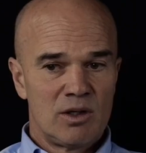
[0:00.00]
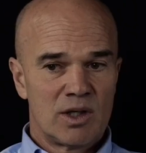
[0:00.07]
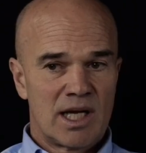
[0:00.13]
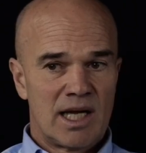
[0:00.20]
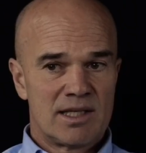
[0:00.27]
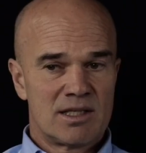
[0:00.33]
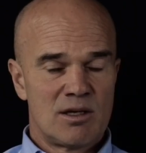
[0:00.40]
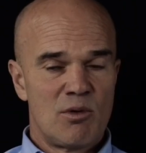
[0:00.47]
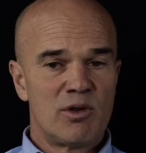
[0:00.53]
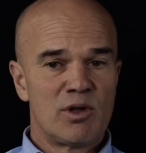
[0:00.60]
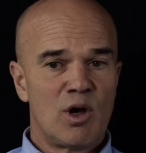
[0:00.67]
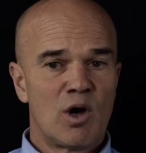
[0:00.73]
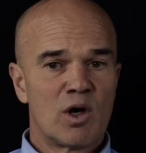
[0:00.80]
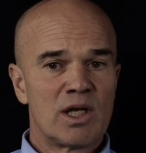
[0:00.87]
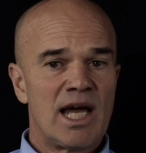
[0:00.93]
look at some of
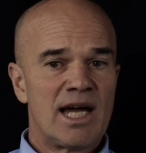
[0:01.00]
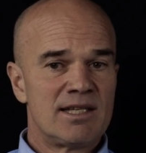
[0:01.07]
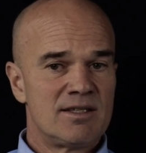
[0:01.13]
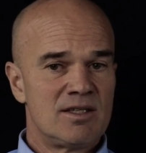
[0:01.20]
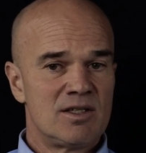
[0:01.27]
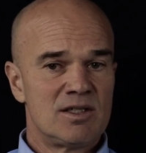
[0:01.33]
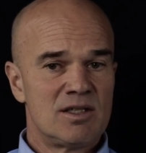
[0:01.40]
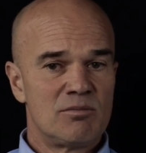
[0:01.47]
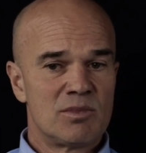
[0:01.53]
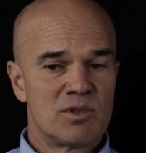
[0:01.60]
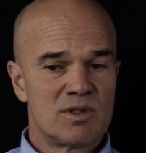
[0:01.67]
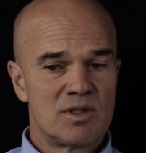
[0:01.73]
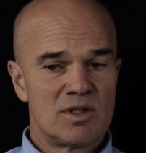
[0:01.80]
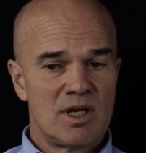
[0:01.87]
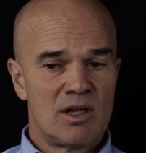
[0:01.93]
the online
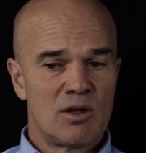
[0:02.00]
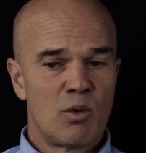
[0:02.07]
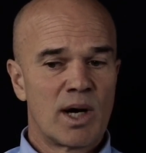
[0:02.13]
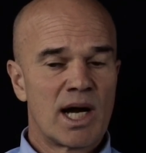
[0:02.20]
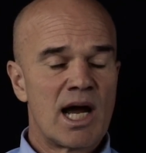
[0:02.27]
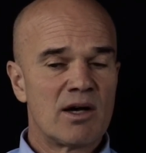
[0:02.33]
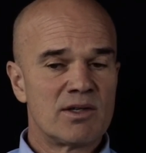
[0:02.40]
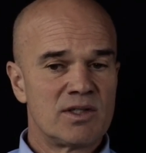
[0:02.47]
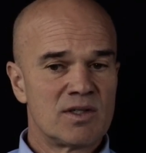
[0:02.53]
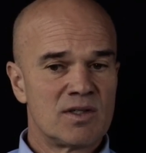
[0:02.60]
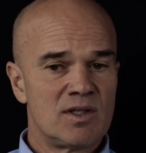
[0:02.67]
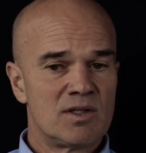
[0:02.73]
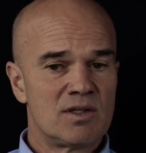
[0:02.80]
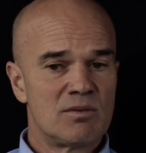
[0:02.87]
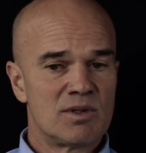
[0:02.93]
systems, in the warehousing
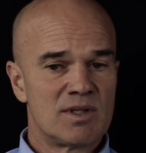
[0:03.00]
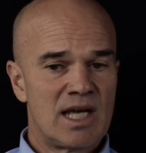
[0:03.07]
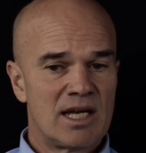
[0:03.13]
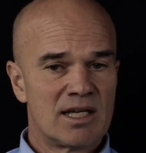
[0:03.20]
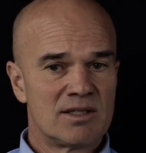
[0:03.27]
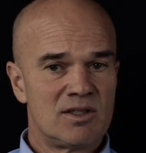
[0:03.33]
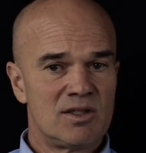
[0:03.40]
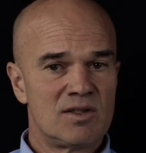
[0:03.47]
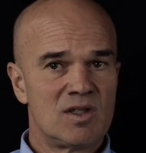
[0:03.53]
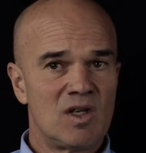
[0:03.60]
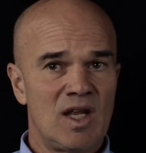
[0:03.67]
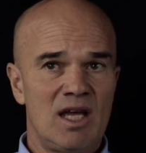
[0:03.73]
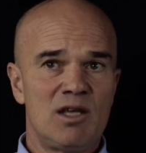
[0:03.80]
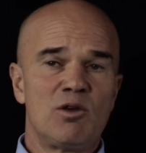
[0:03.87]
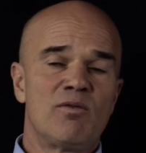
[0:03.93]
systems that exist
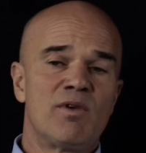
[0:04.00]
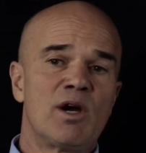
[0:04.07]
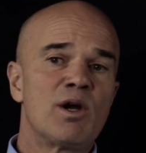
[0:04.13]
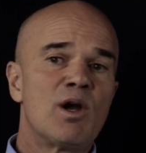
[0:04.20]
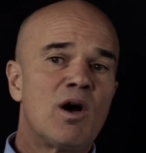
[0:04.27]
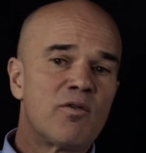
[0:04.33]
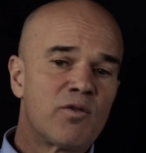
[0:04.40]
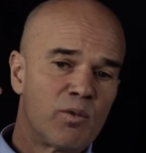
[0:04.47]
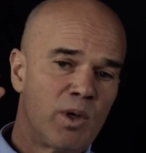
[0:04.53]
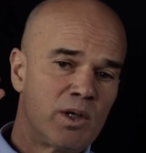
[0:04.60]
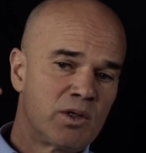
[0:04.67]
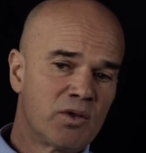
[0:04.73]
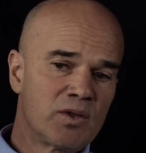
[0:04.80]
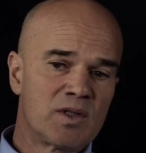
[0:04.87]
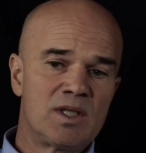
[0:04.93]
today, very often
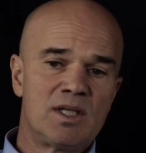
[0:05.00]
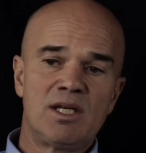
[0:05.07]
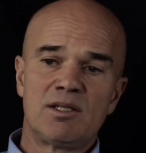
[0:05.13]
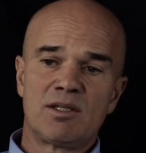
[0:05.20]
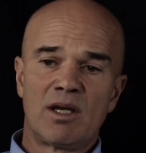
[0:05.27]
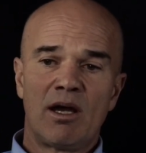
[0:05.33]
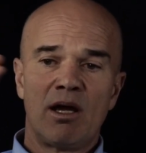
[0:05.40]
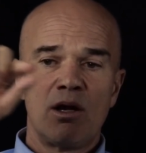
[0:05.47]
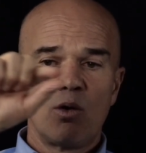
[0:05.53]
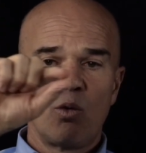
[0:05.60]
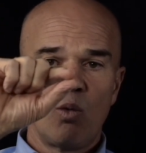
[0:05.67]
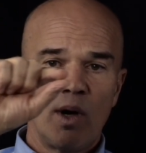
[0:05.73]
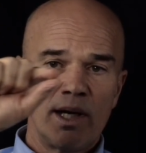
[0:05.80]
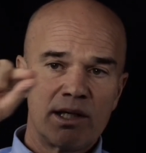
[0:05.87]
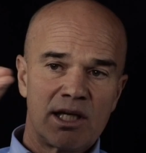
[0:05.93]
what you'll see is a
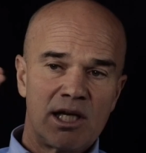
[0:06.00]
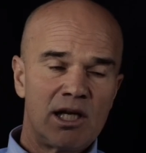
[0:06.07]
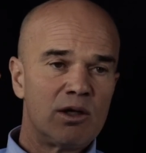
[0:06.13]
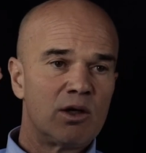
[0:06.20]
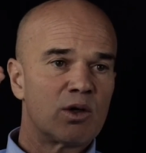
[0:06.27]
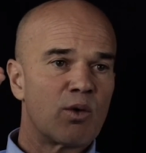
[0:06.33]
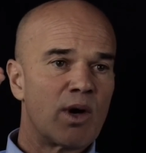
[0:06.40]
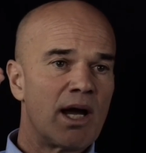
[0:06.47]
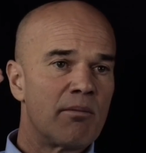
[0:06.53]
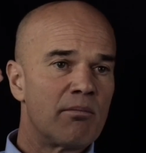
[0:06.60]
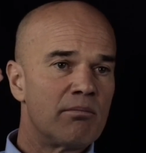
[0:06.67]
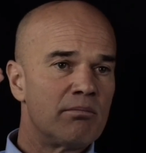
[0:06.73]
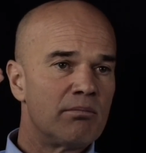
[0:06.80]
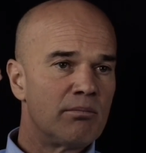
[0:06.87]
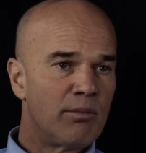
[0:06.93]
1
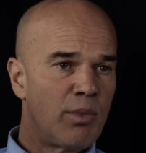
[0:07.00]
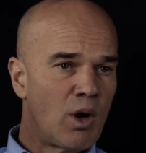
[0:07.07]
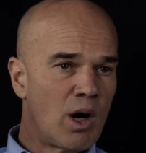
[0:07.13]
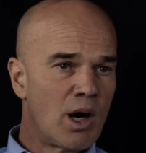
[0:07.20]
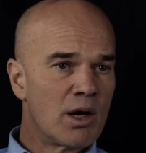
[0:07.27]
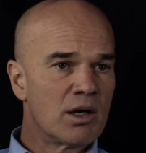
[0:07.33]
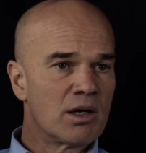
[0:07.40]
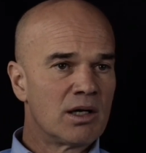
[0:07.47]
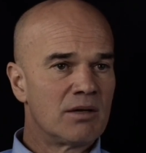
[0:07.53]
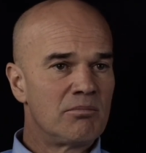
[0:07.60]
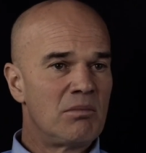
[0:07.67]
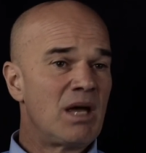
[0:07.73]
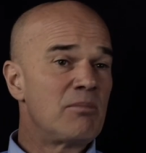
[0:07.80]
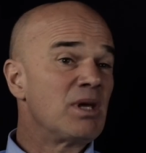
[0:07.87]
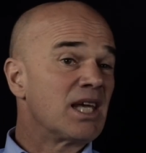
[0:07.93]
kilogram bar,
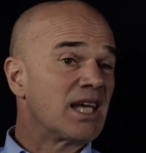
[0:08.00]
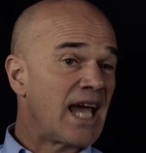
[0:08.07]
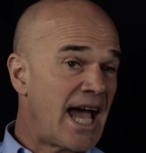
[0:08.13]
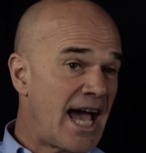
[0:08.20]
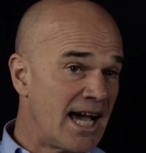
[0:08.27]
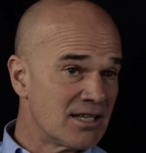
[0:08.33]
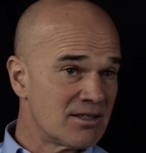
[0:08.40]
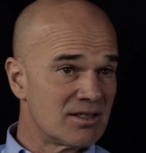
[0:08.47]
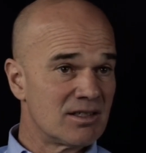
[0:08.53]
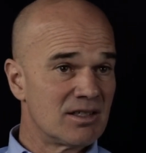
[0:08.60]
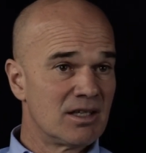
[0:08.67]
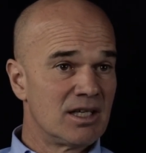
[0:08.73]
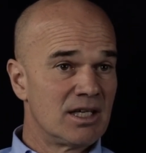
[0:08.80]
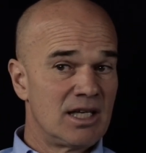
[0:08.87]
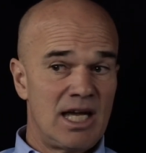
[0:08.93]
maybe cast,
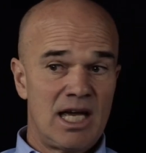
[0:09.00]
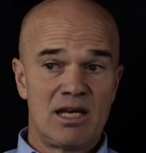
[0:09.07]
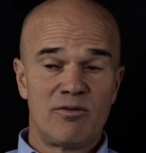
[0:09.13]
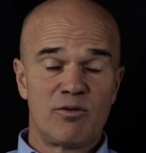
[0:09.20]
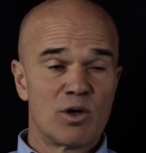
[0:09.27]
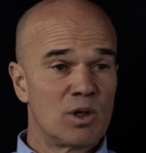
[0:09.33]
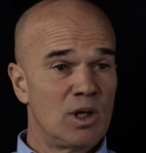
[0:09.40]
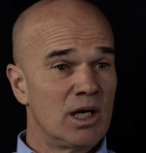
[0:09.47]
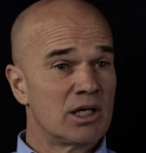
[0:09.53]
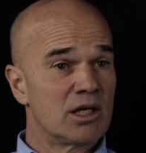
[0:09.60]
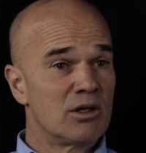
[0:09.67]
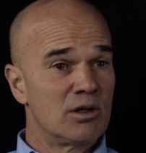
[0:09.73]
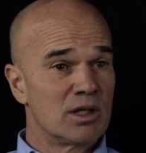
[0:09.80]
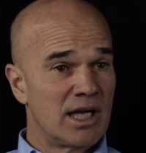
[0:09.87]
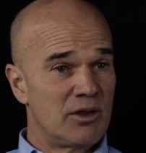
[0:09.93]
and if you're
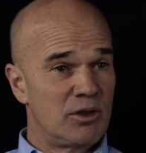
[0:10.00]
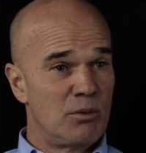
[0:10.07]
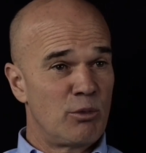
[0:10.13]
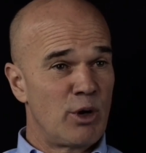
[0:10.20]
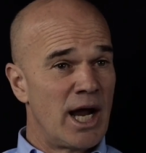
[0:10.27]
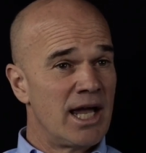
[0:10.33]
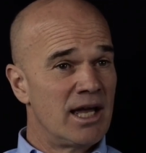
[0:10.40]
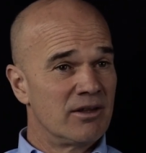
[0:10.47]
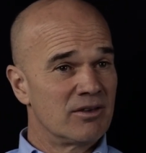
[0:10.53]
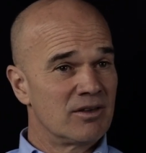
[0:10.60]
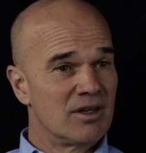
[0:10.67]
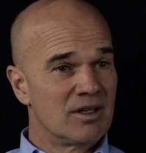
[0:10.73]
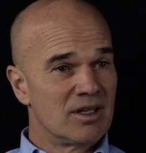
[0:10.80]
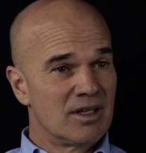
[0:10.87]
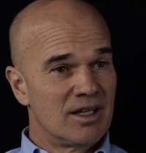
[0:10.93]
lucky, you'll get the
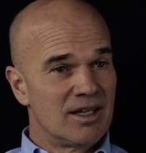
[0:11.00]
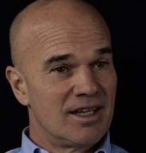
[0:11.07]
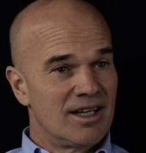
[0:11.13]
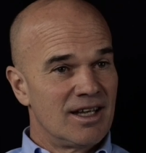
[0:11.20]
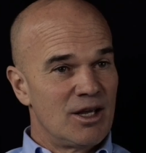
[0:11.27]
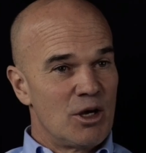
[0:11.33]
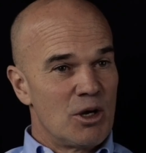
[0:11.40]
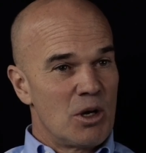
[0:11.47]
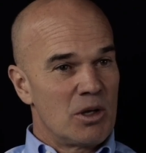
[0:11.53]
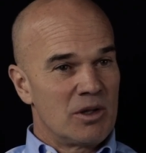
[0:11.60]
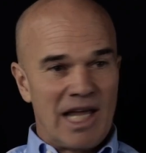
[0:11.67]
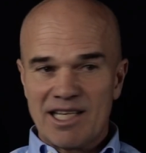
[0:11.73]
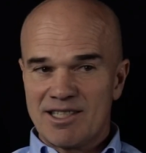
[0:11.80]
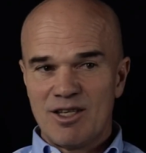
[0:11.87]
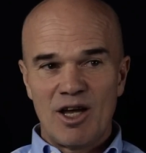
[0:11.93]
brand.
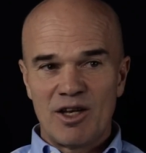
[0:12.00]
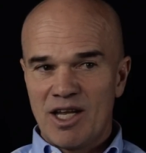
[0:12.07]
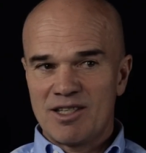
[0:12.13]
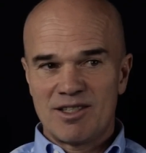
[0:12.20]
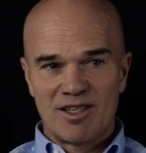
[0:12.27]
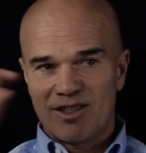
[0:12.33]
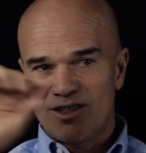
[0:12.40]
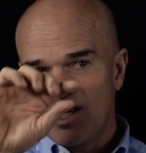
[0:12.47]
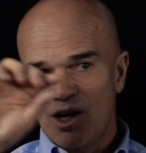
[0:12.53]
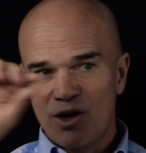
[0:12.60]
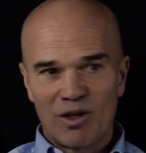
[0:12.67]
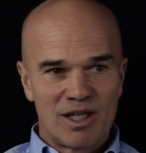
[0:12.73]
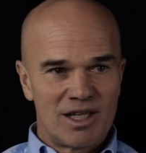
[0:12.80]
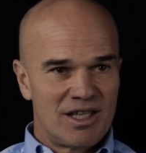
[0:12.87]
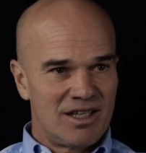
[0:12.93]
That's not
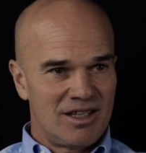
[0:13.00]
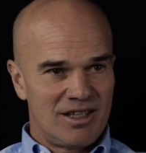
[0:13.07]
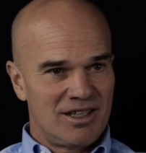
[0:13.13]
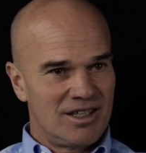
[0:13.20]
necessarily,